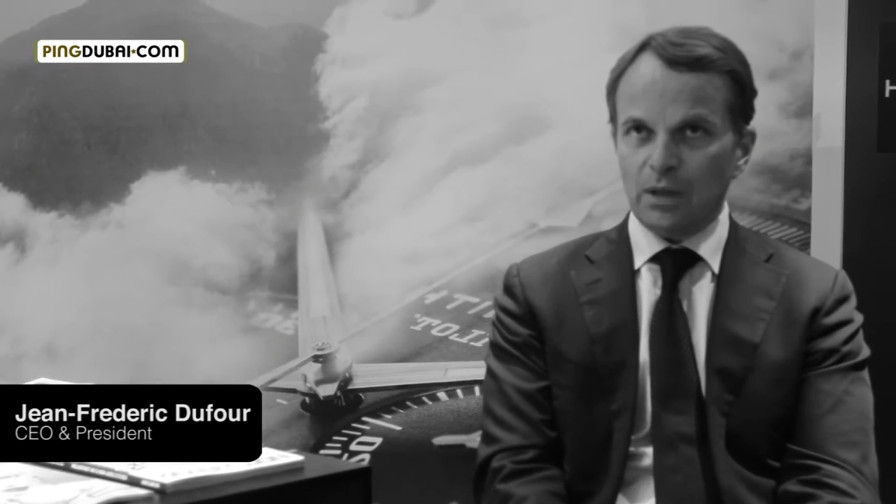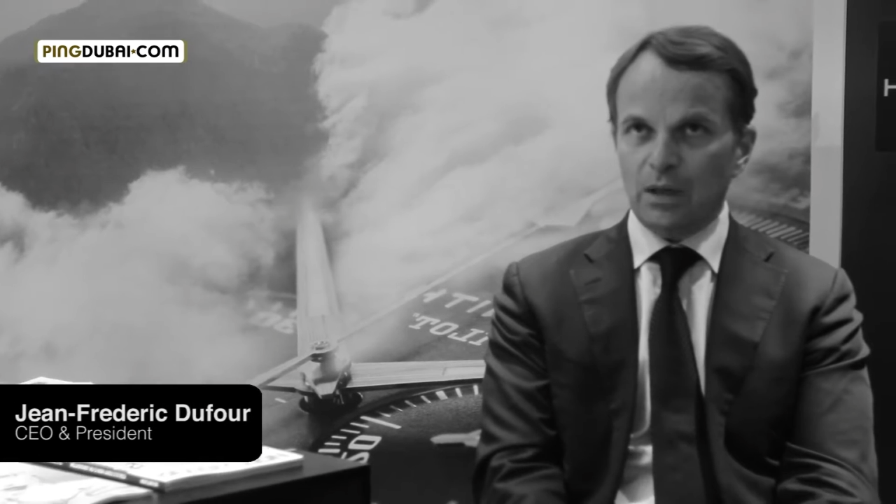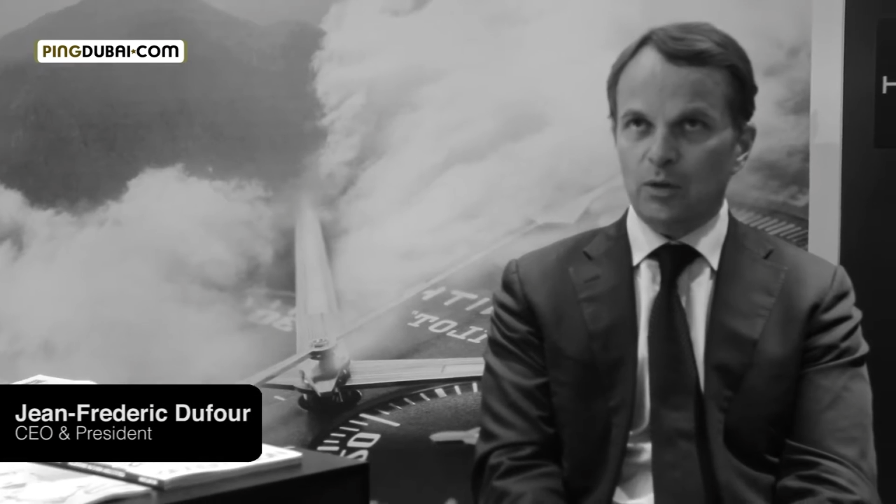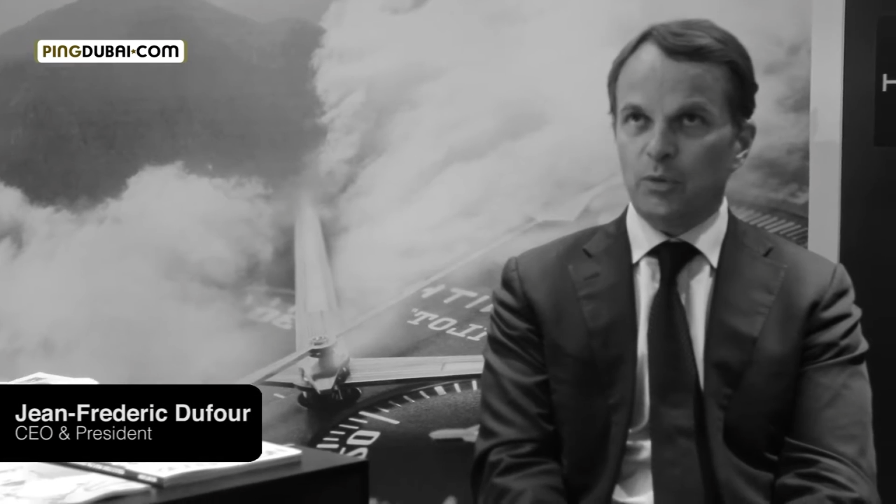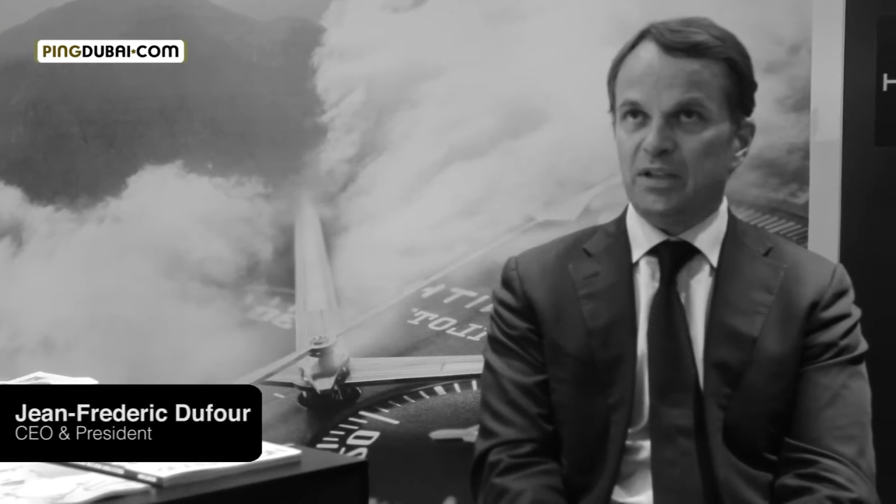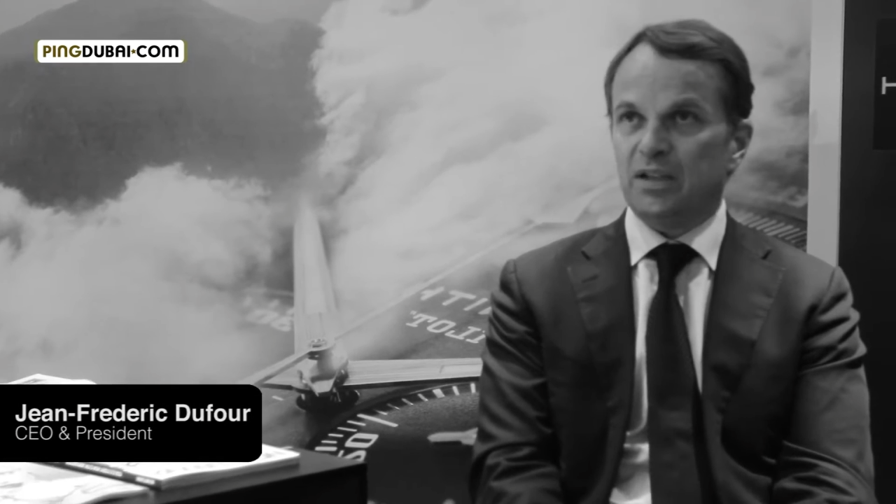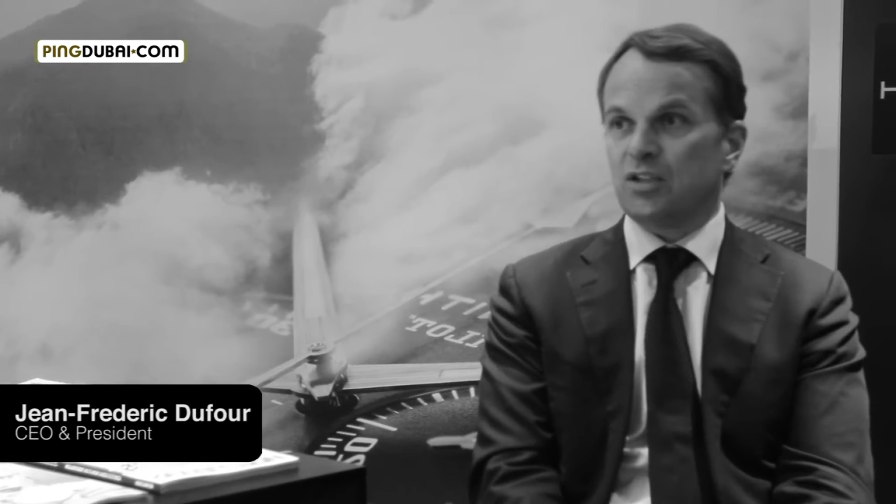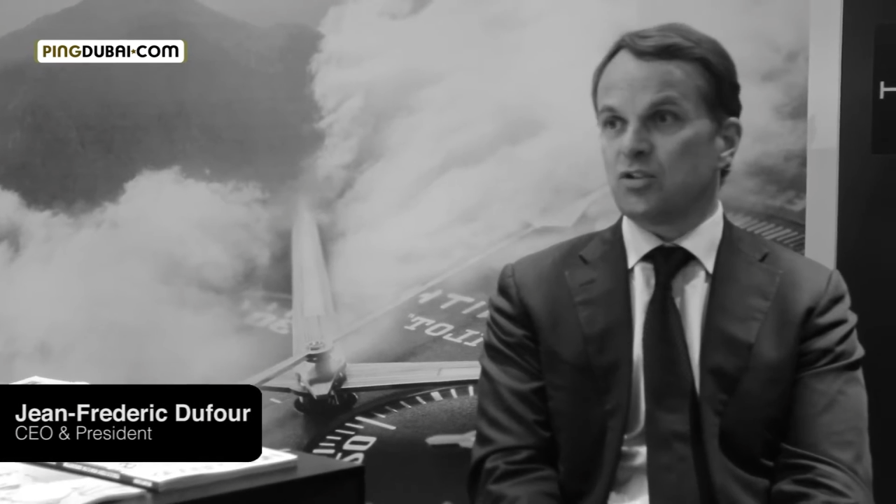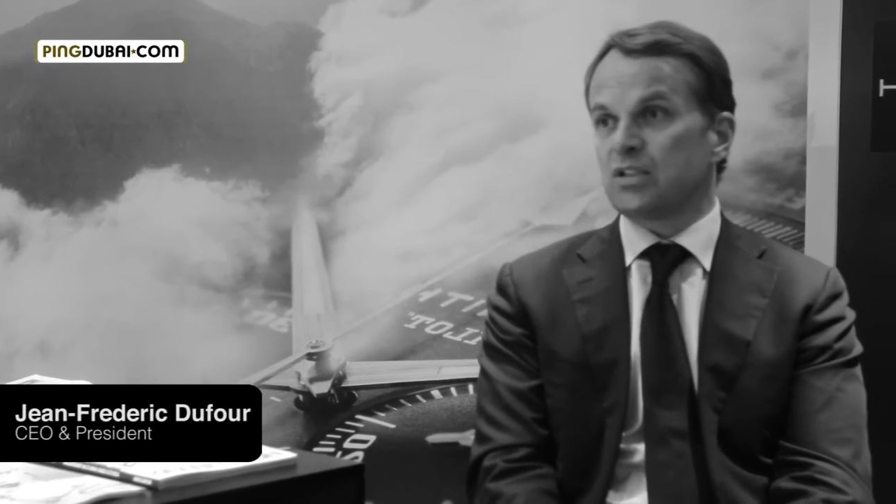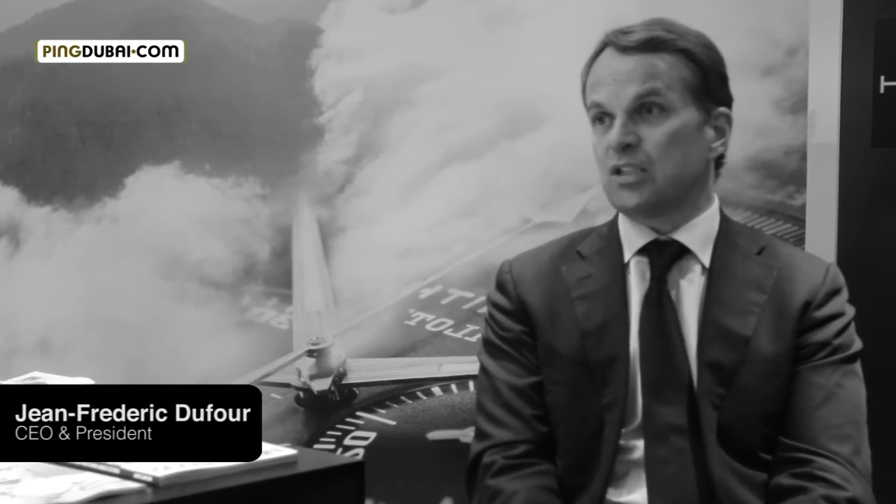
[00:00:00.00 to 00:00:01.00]
and we did
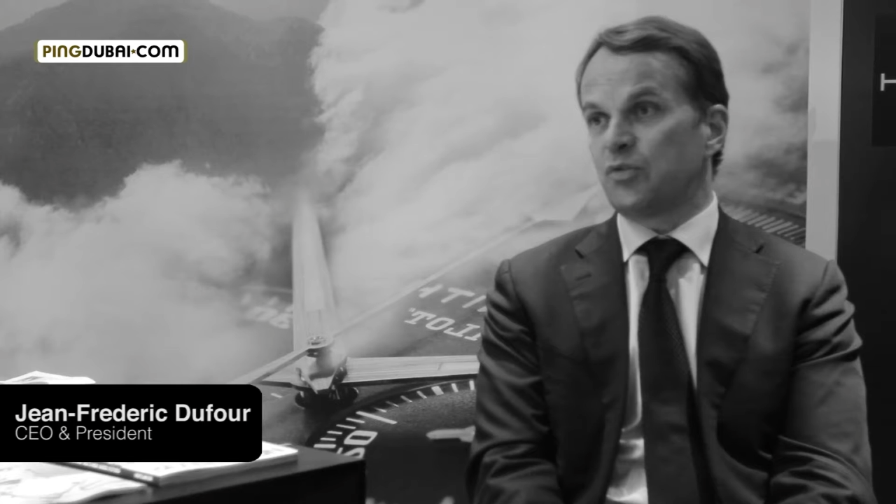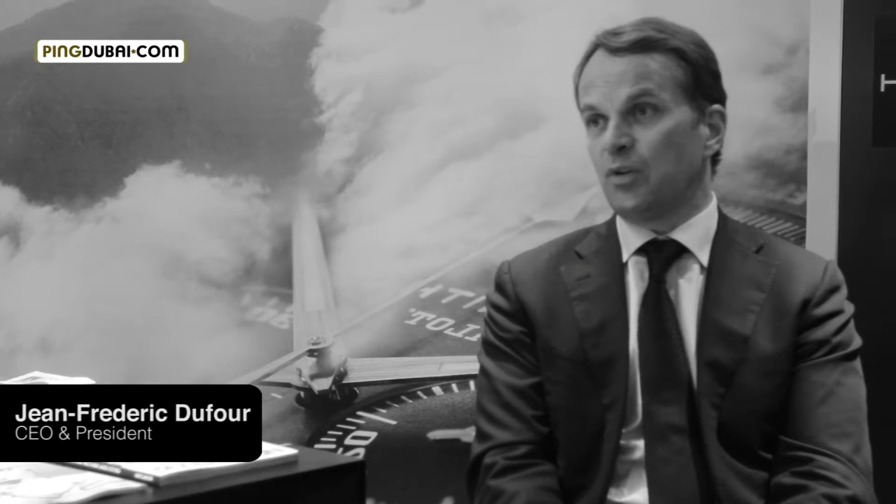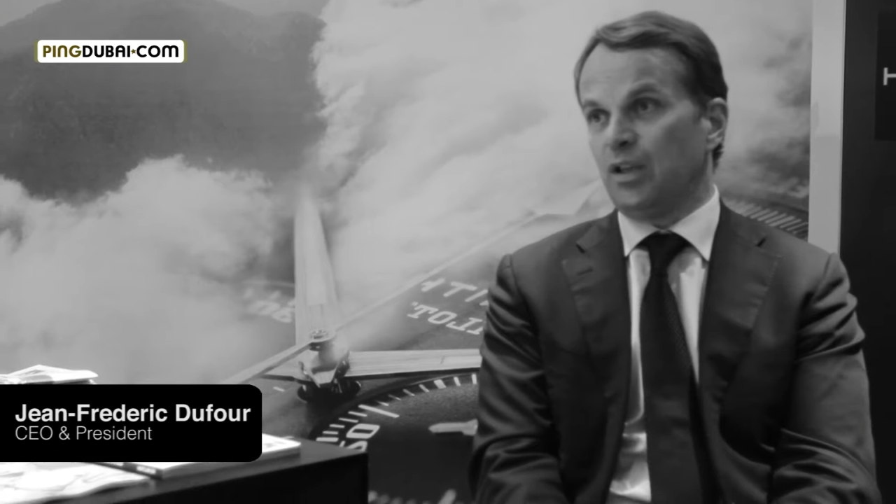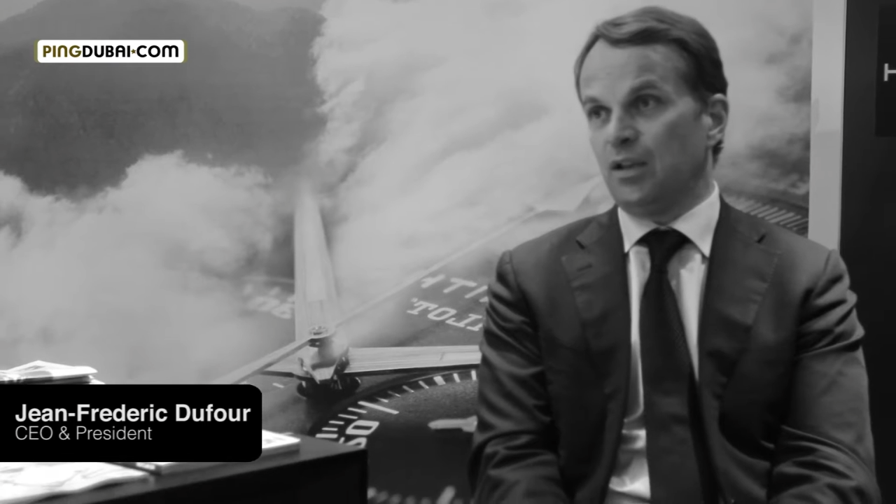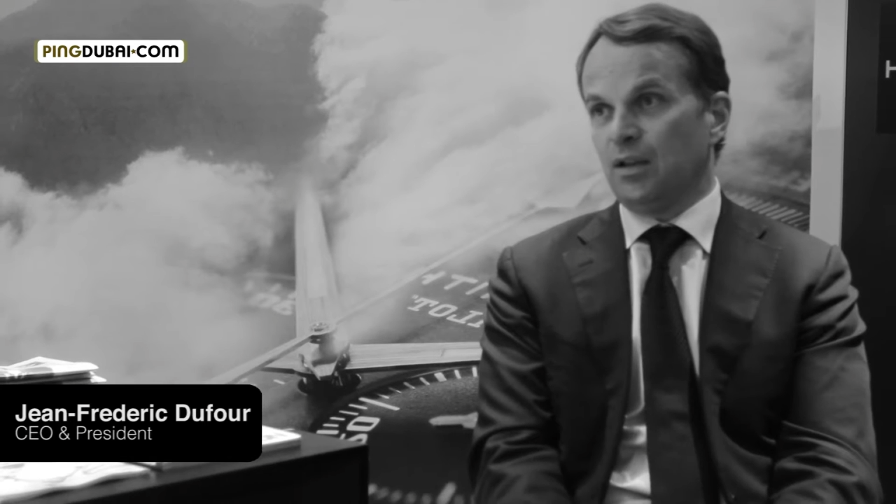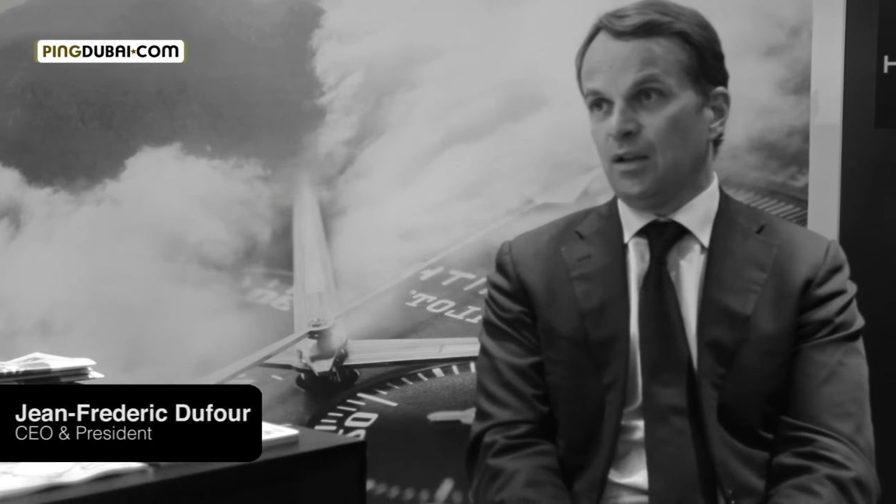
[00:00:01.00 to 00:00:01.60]
it successfully.